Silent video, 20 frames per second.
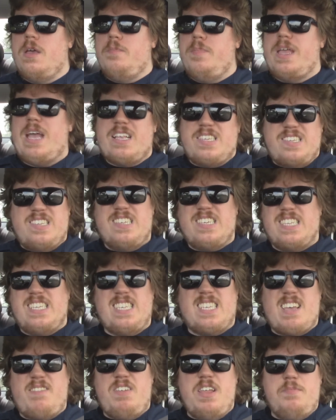Yeah,
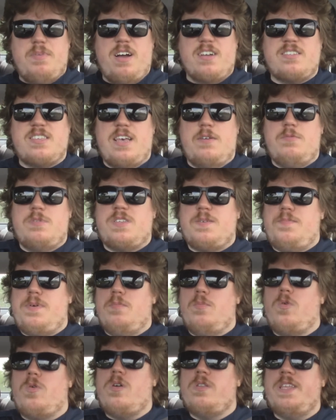$60-$70, that one's a
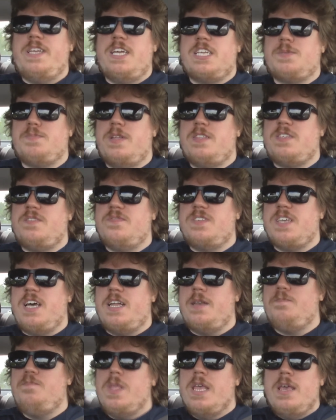bit more on the expensive
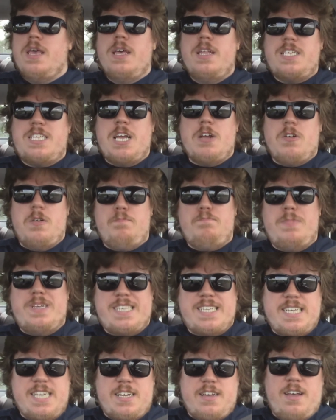side. Terra
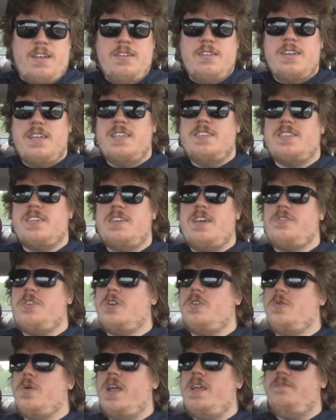Mystica is
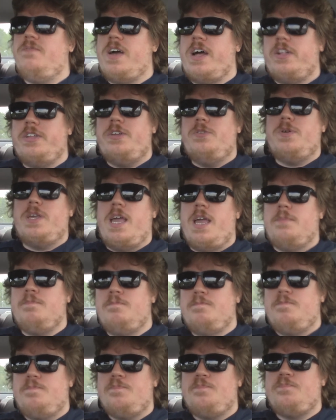another great value
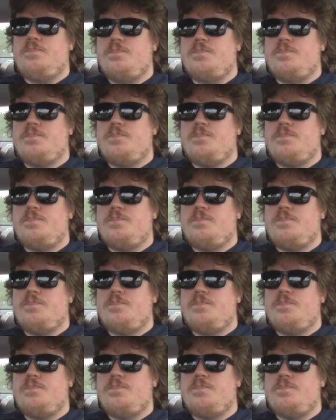game.